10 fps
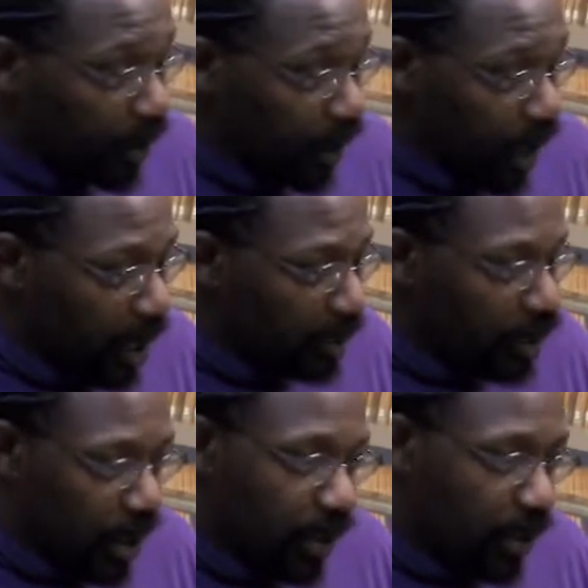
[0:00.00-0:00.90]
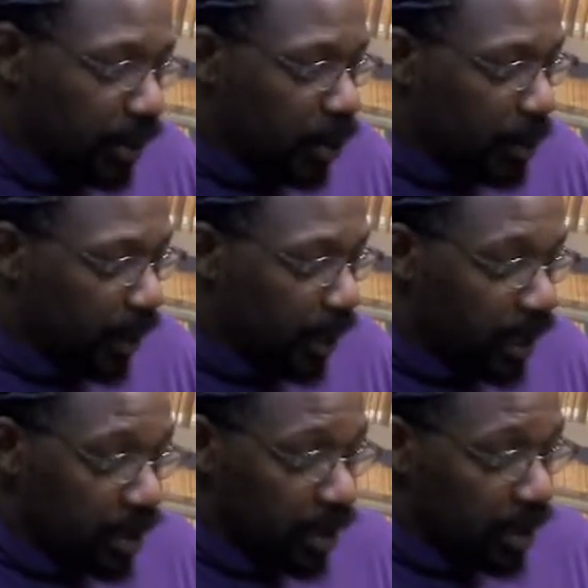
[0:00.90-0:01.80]
yeah, share those
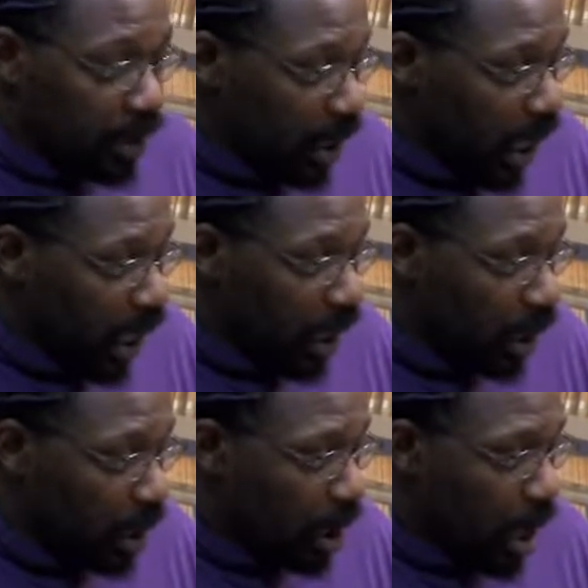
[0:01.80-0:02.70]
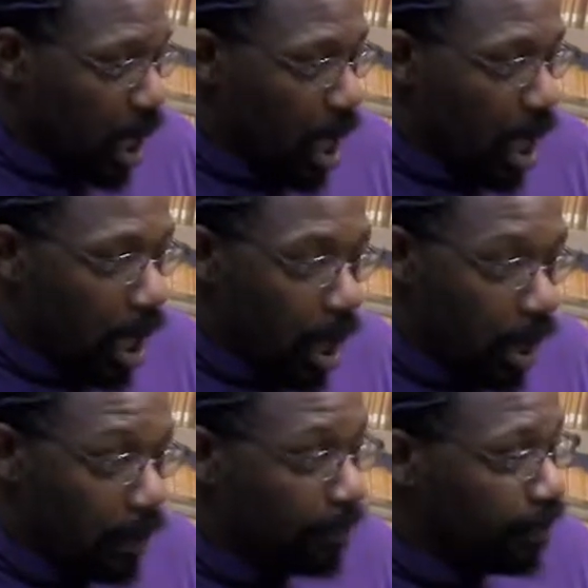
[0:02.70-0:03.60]
experiences and
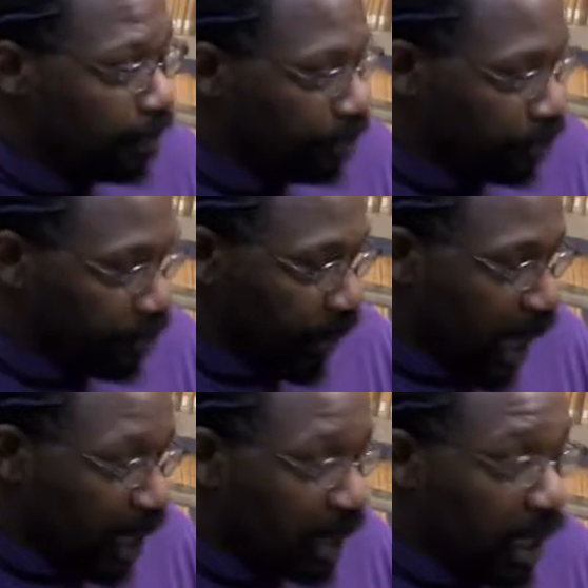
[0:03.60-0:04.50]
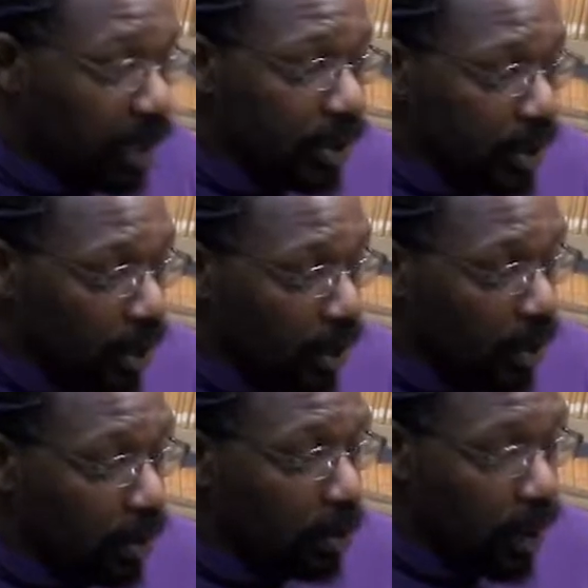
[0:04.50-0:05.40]
um, and let us
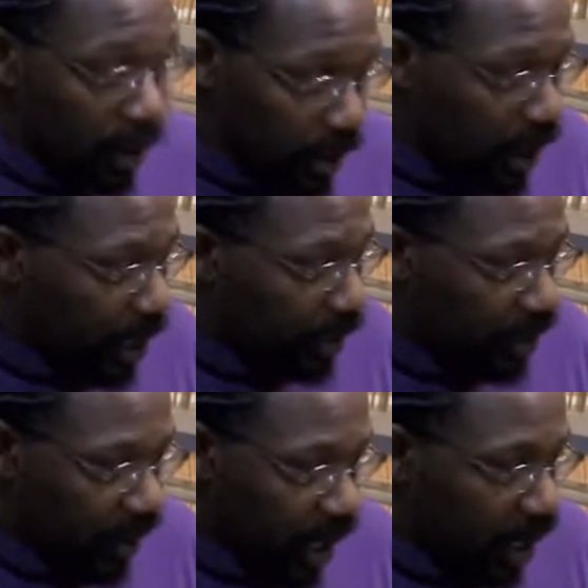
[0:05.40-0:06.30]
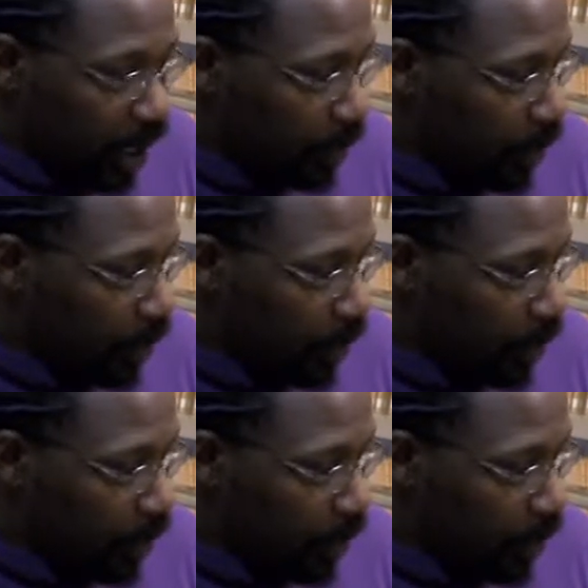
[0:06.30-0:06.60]
know what you guys think